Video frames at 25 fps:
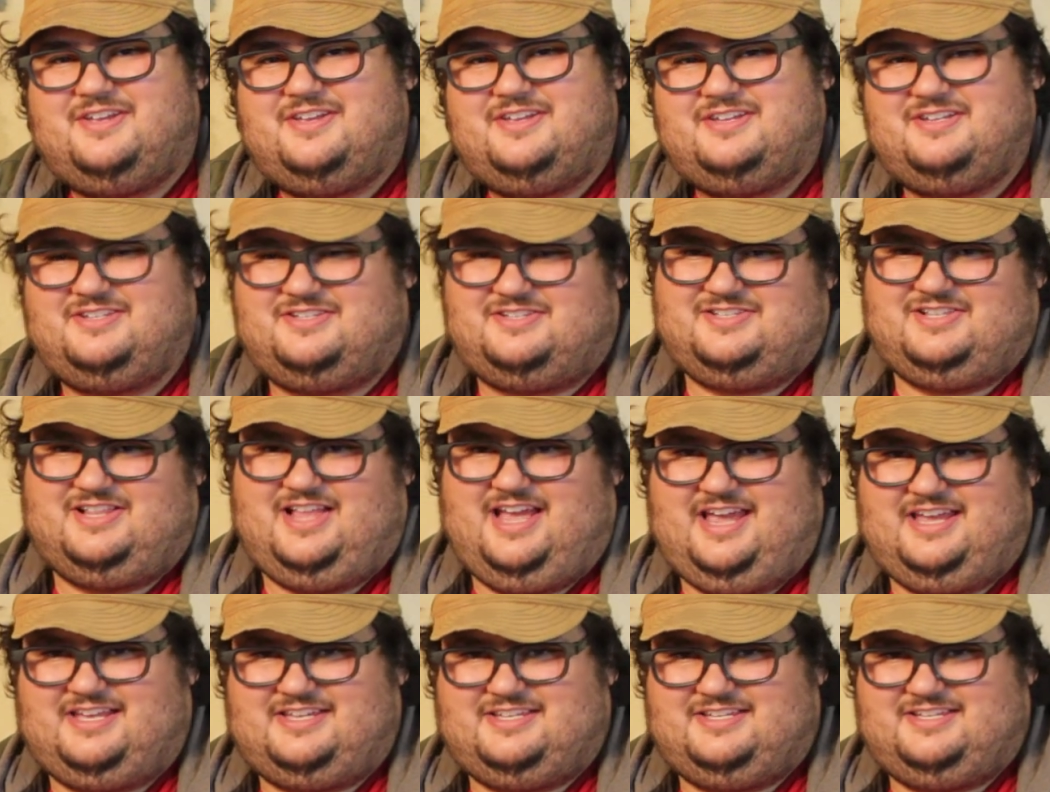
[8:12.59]
it's
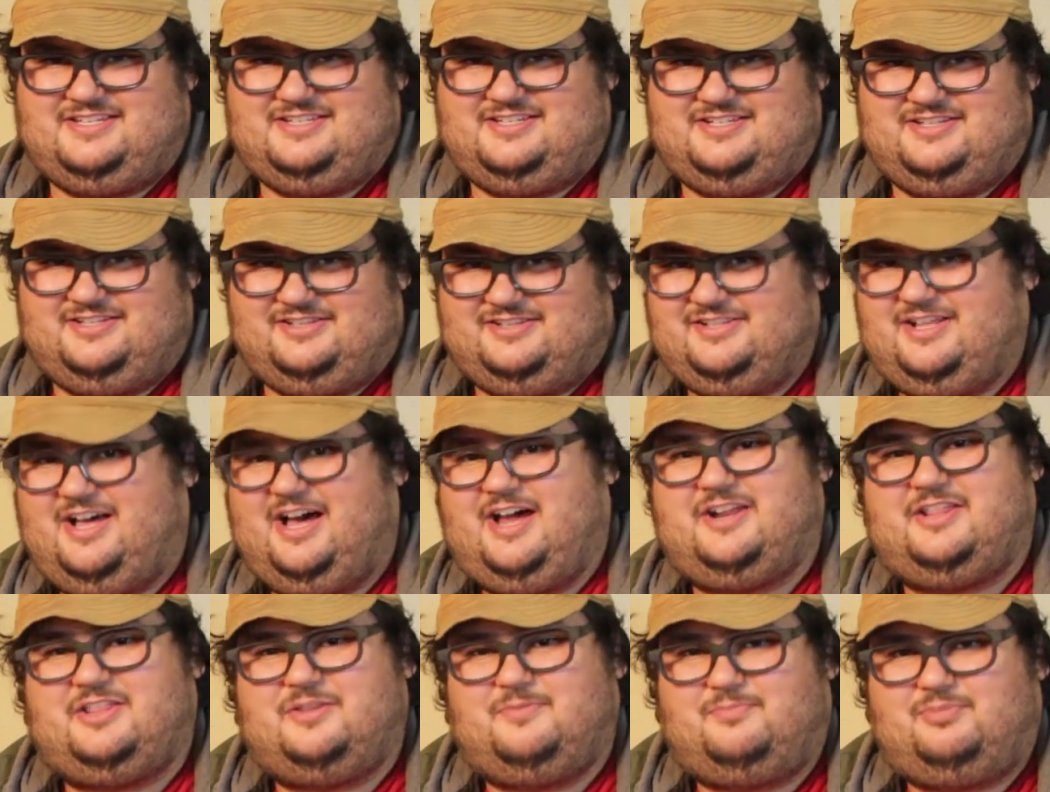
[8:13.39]
like a
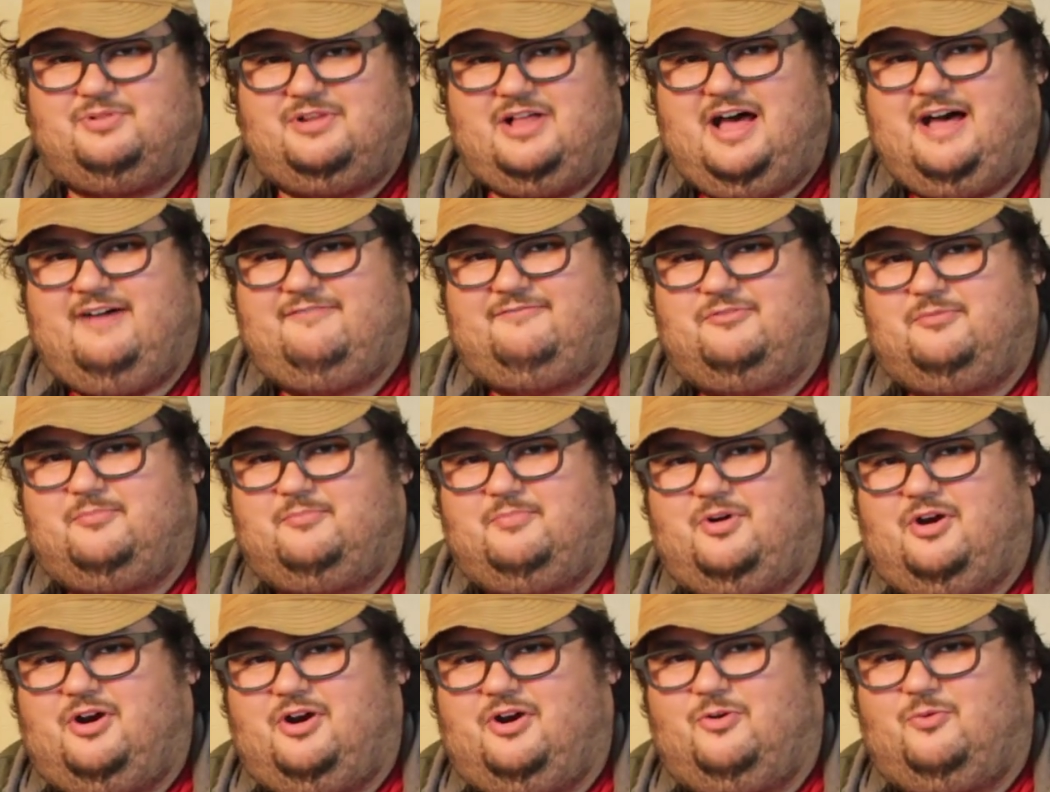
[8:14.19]
lot of the plot from
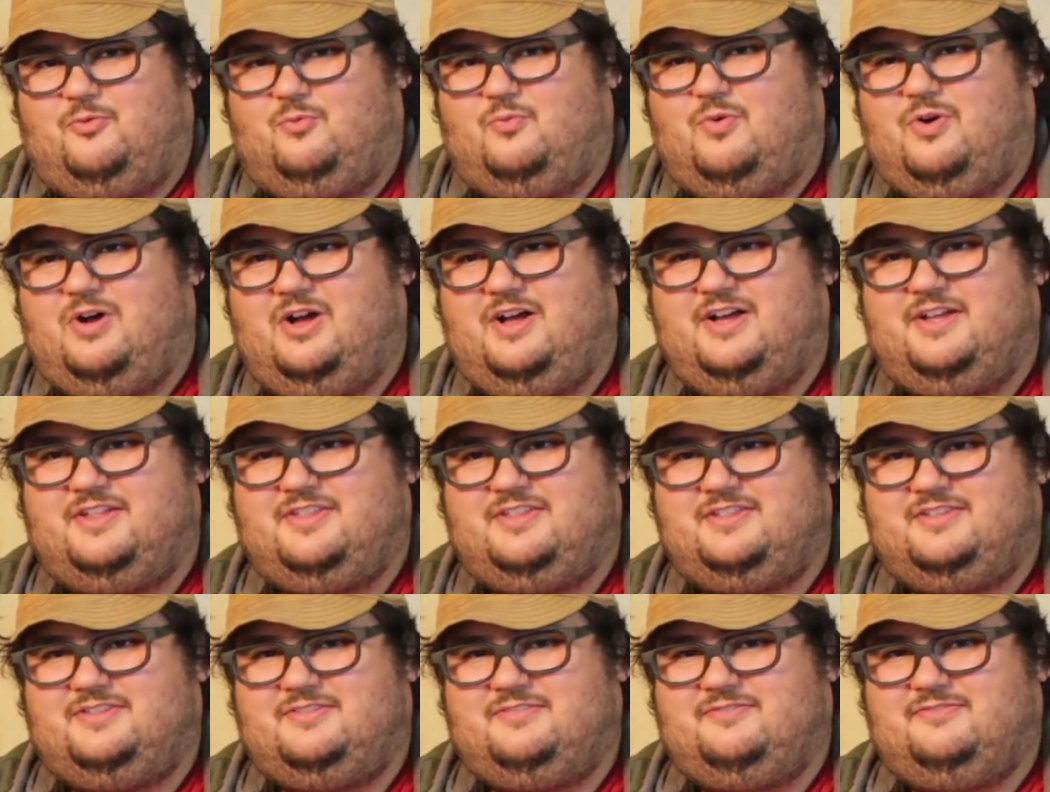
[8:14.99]
part
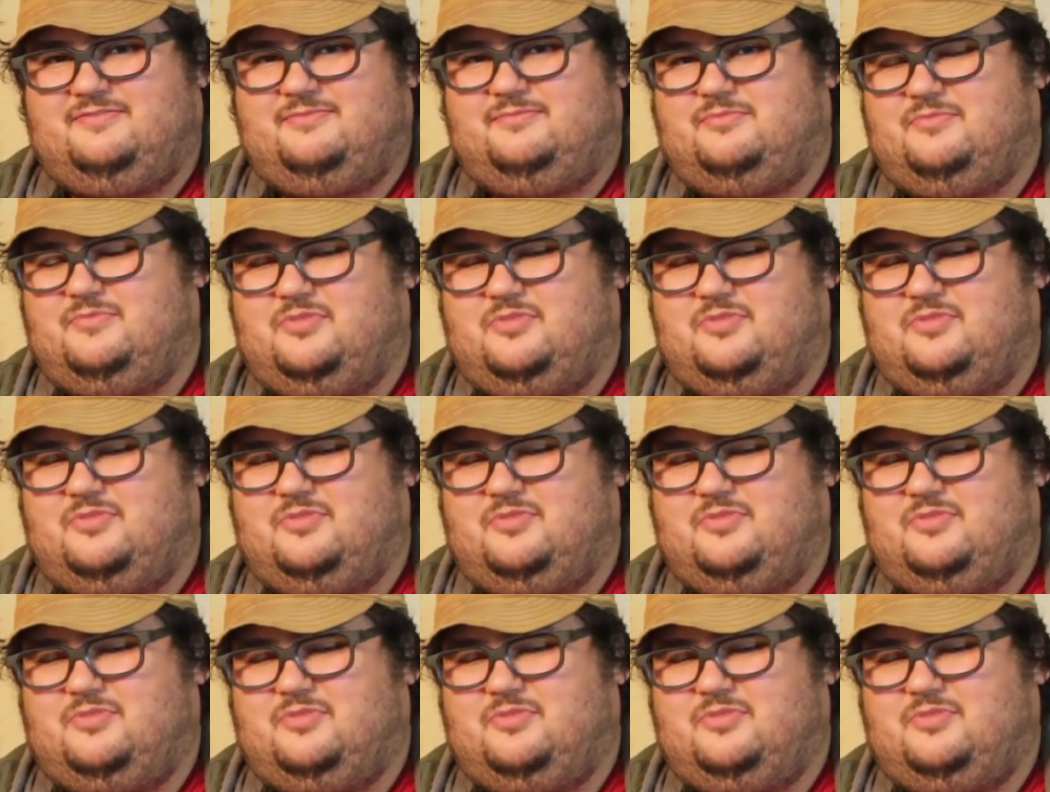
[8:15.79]
one